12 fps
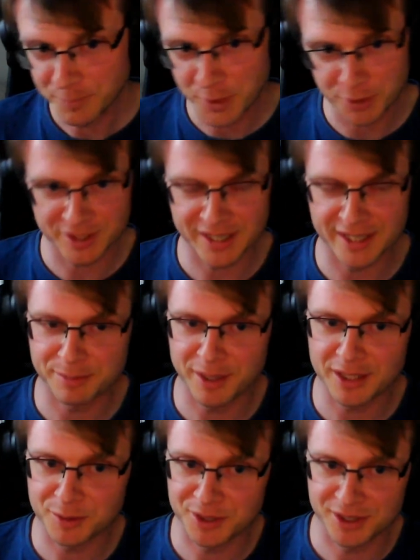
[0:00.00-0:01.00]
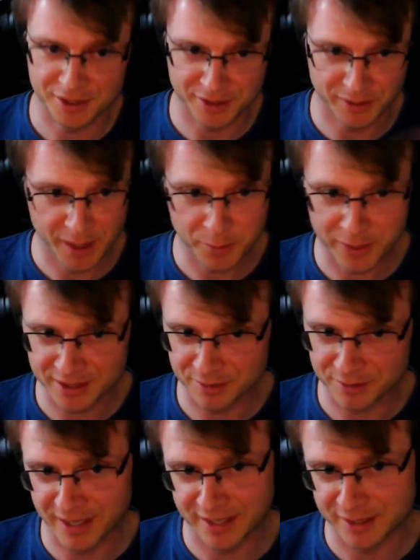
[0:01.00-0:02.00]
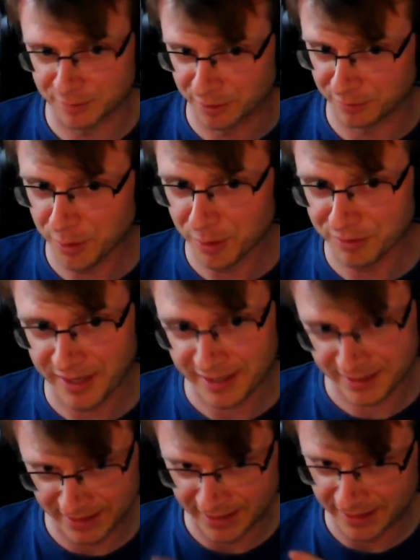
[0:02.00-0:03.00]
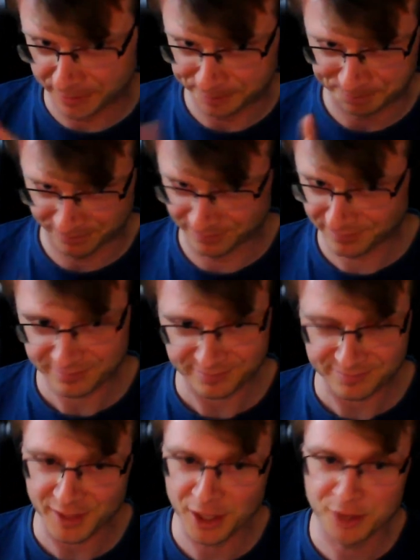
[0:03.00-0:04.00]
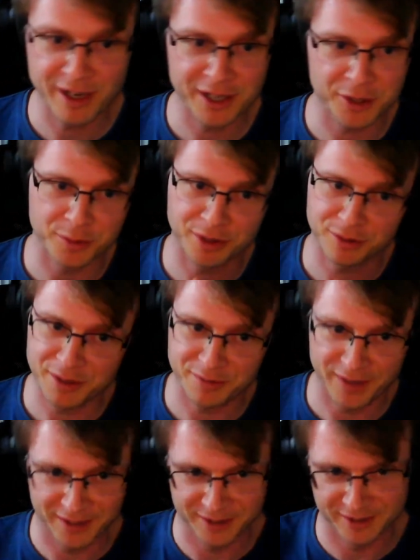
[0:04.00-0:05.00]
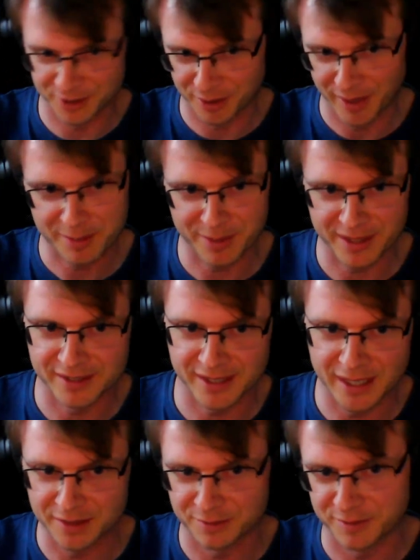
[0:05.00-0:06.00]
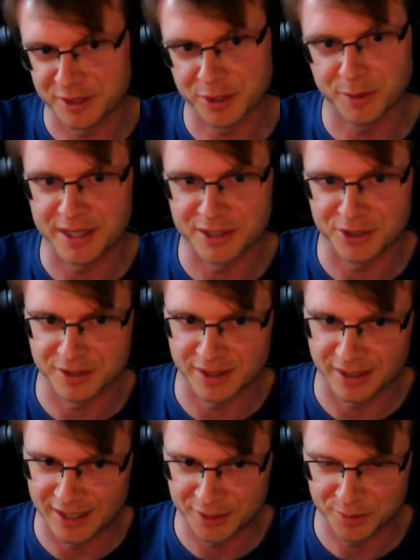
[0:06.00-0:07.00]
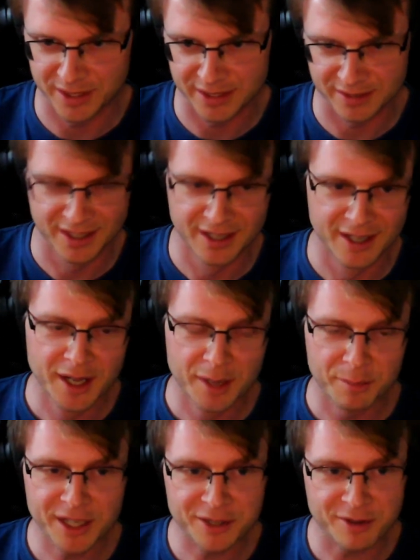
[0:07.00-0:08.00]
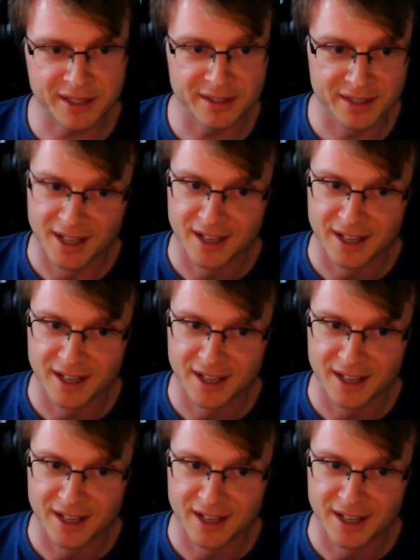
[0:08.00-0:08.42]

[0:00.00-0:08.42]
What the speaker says: you just get this bundle, which is, so I'm waiting for the answer for the foo effect. It needs a record with three fields, A, B, and C. The first two are integers, and the last one is binary.